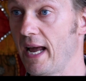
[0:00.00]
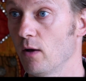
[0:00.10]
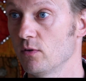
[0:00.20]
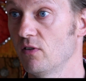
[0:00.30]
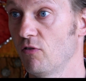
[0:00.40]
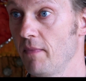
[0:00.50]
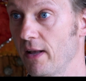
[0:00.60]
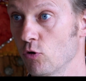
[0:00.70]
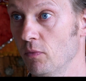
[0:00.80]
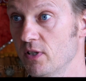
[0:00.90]
houses from
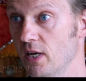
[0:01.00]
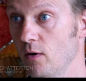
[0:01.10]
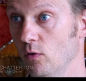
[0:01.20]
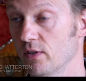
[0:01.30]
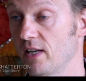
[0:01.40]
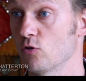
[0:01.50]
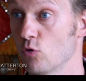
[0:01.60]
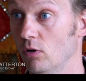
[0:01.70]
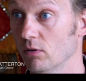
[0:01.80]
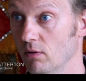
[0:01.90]
natural materials, that's
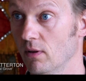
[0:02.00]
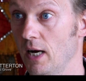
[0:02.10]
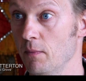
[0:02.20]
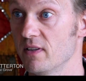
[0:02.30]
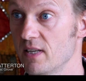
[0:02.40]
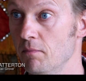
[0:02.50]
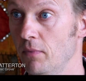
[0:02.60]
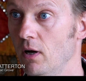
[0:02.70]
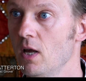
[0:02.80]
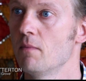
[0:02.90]
straw, lime and
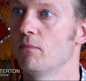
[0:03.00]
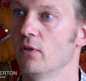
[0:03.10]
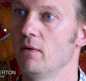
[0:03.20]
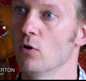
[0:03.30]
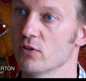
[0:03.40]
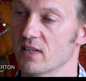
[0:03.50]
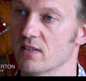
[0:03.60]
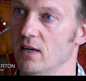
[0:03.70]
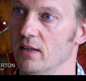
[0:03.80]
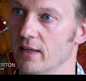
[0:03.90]
timber, but the most
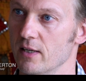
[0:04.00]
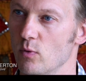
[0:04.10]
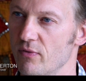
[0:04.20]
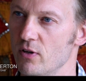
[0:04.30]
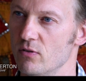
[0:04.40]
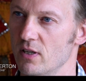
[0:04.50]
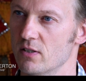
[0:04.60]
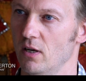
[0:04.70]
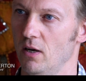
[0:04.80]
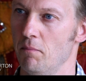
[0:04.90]
exciting thing is we've used
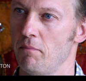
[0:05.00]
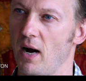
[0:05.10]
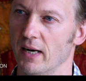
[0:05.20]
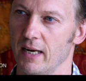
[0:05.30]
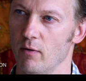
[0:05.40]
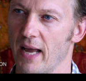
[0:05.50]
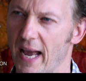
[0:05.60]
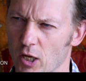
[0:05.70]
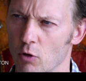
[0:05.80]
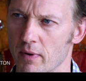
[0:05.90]
this um, pioneering
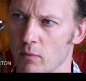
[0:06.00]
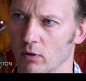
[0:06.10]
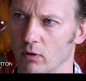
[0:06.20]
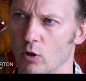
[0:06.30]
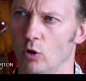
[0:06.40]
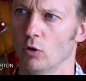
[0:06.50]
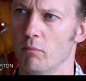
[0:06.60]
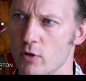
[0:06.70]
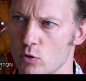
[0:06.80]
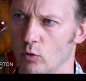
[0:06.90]
economic model called
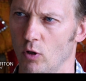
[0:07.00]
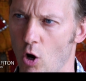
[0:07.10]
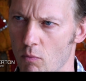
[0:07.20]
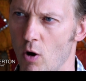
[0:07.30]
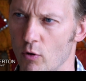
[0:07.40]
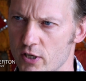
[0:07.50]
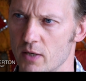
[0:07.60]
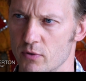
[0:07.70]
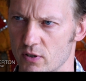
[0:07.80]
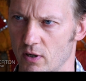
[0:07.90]
Mutual Home
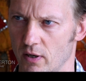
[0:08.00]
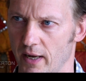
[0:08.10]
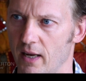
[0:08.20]
Ownership Society.